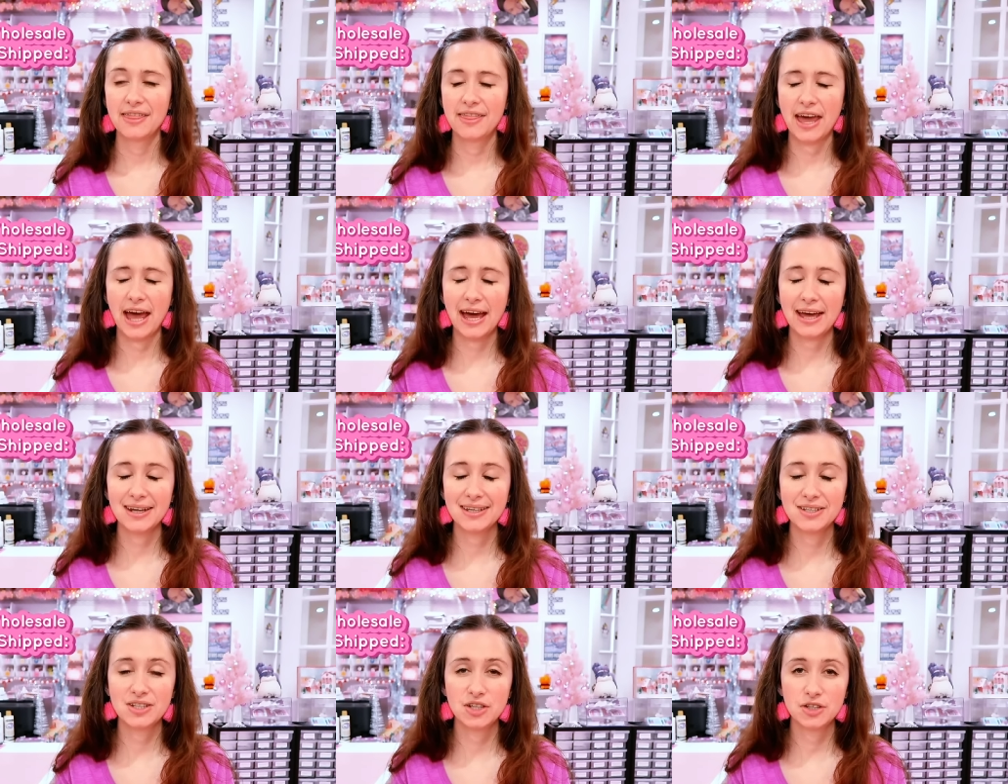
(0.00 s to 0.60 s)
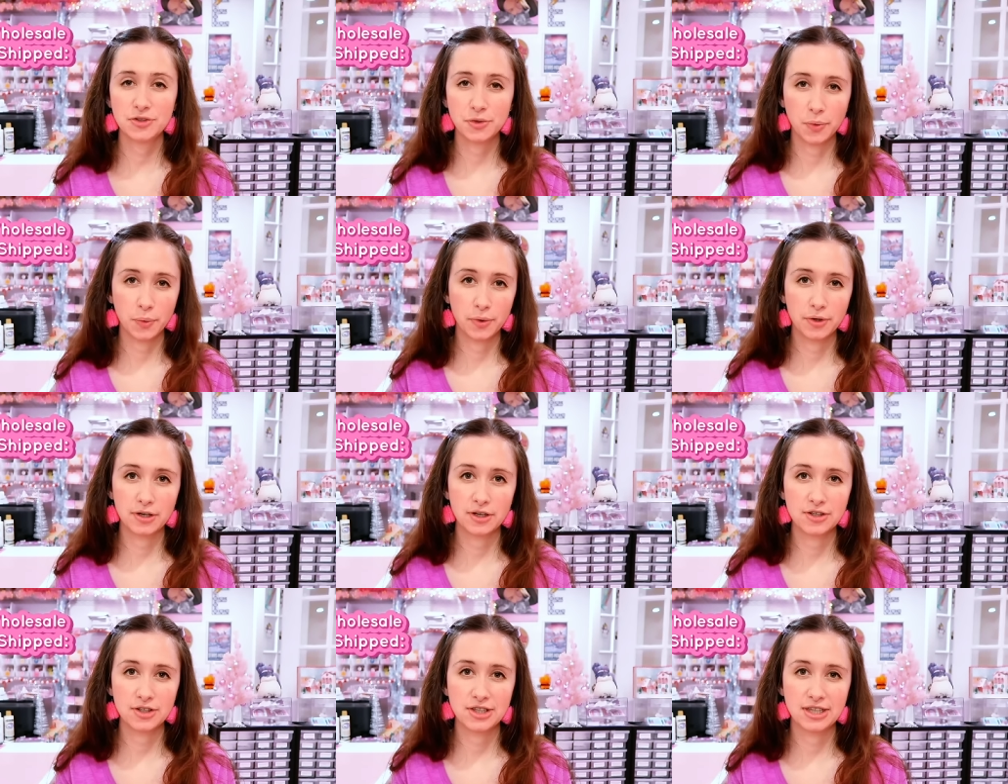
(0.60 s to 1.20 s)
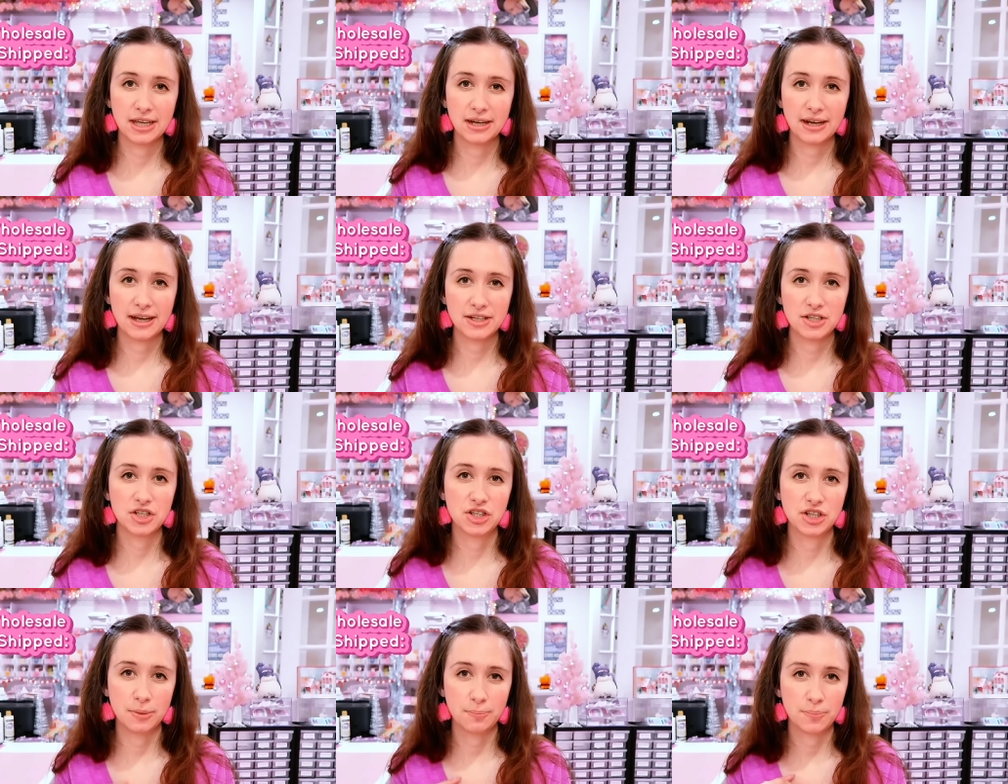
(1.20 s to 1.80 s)
that is just orders that
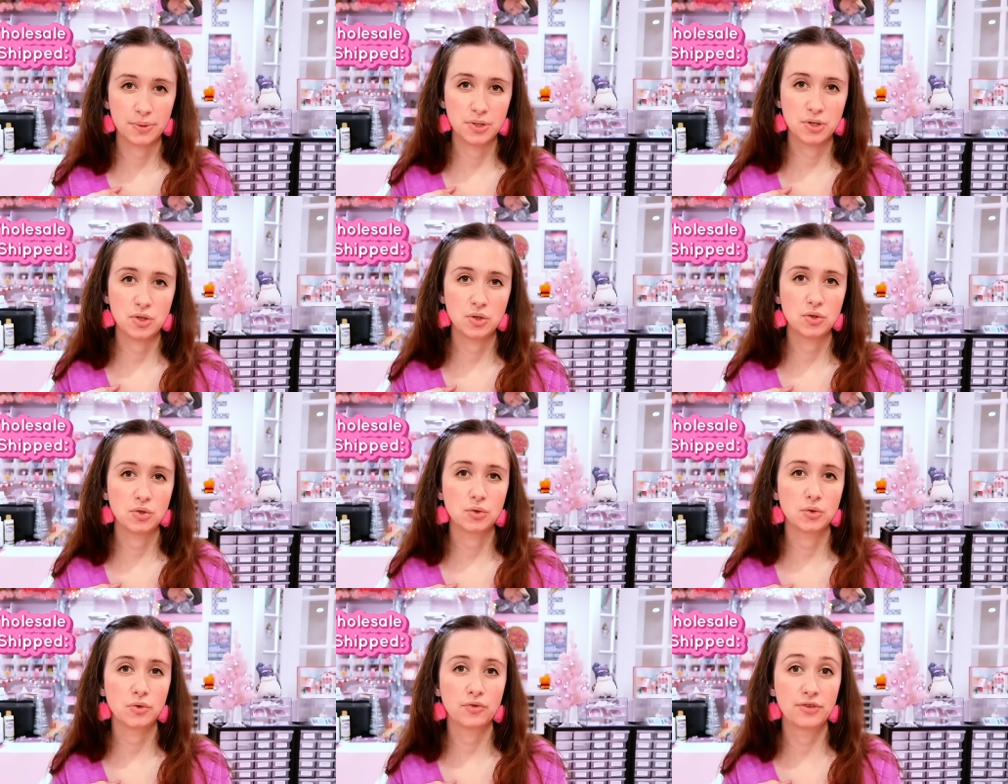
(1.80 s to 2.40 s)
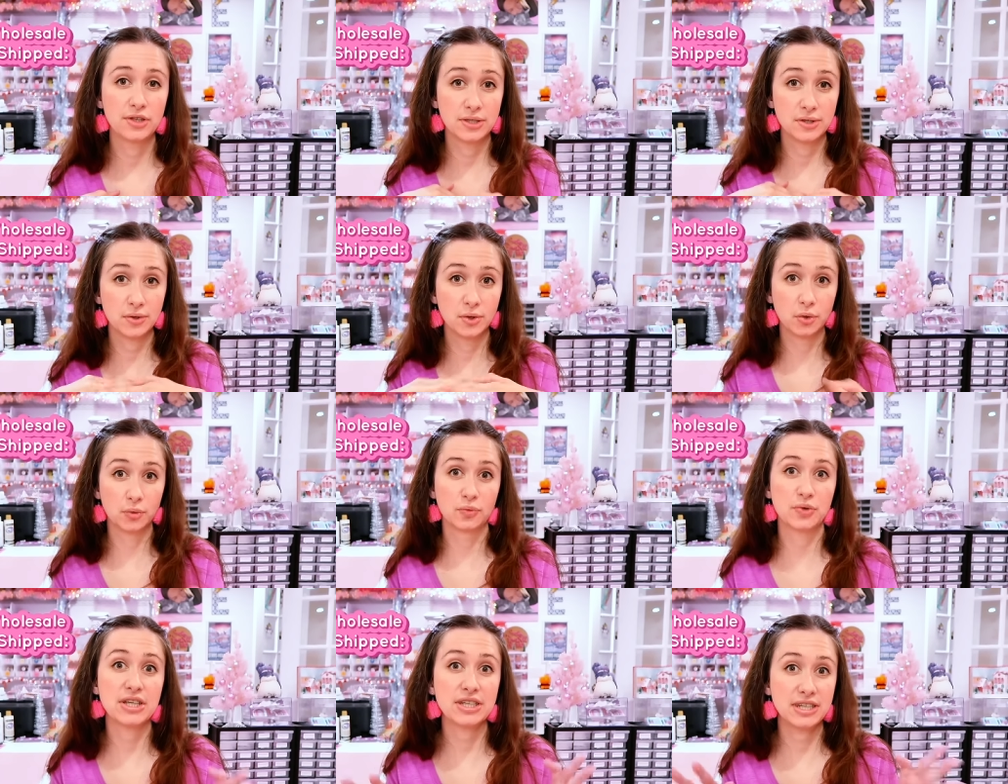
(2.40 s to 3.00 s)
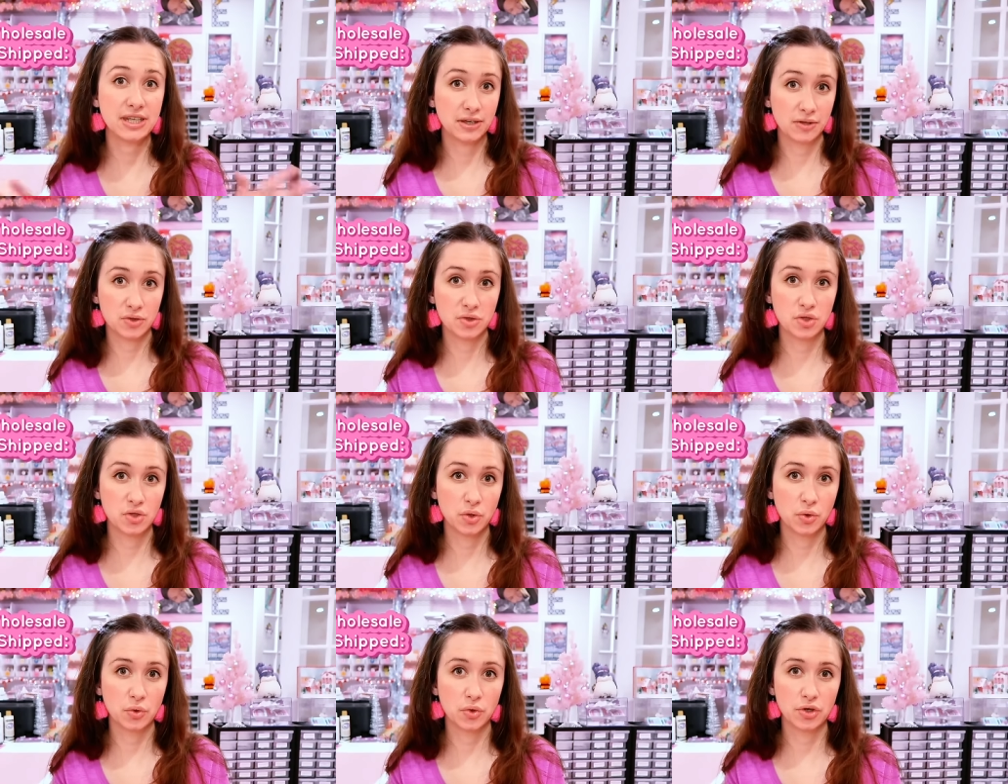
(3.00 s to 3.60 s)
I ship to physical
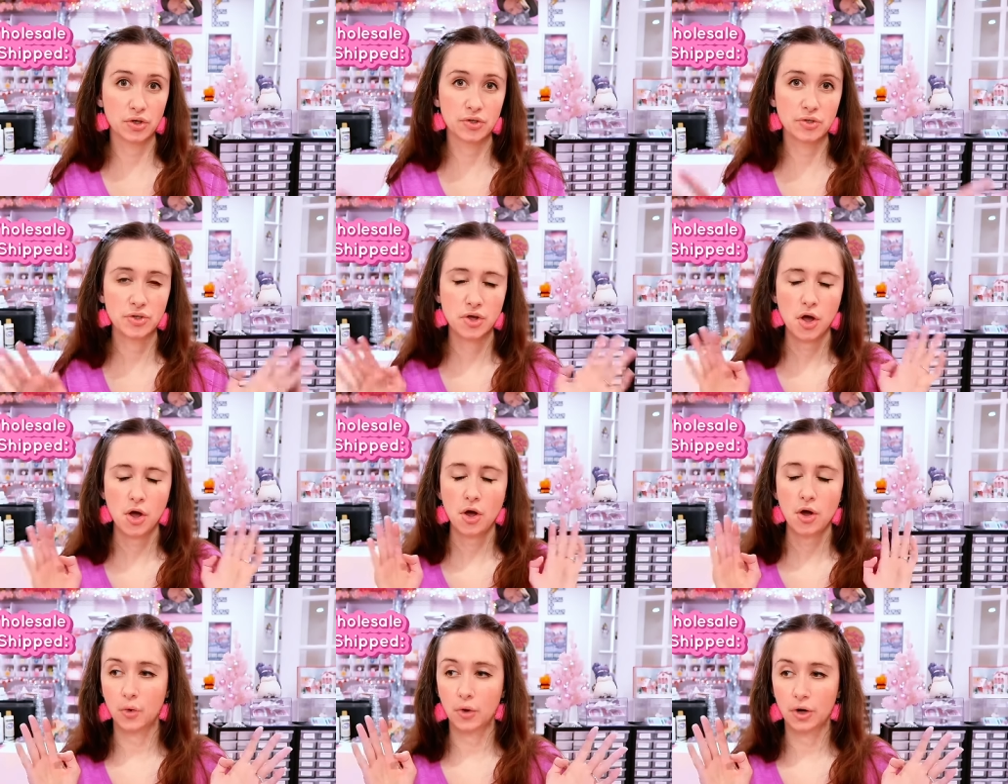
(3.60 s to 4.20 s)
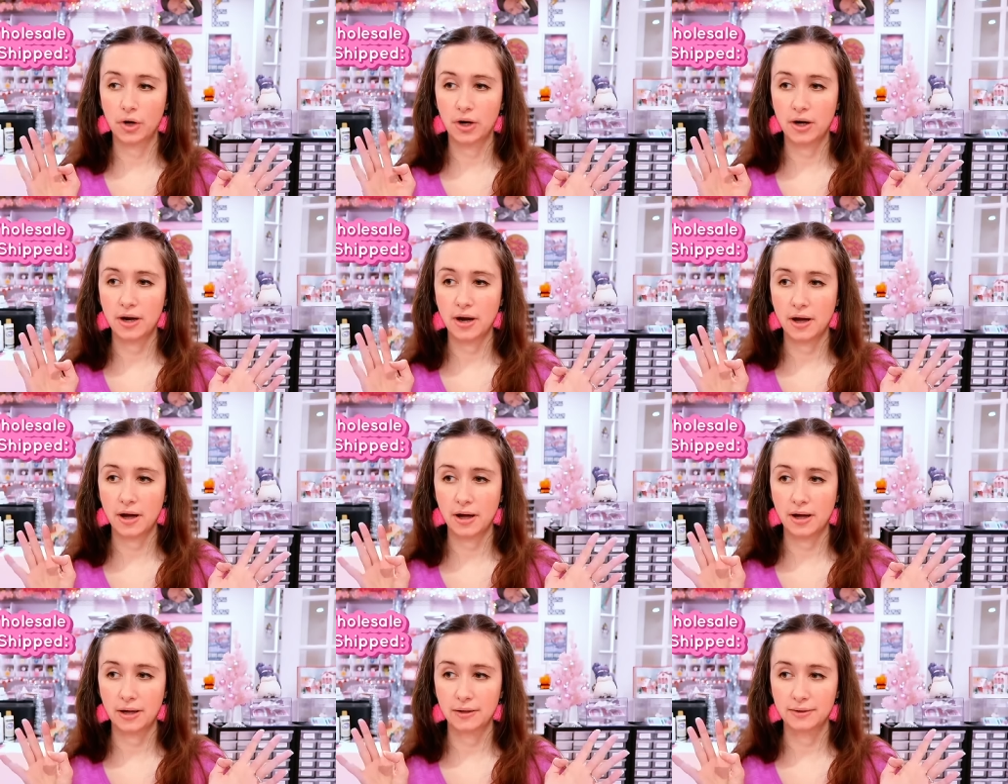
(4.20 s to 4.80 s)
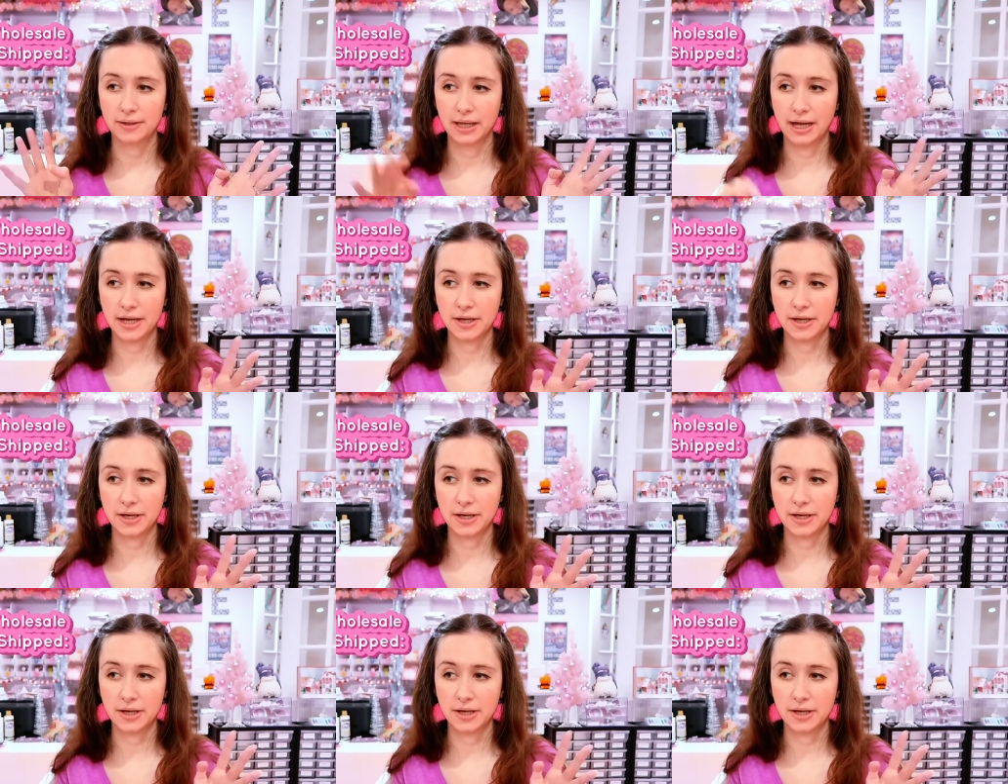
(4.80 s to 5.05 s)
retail stores or uh,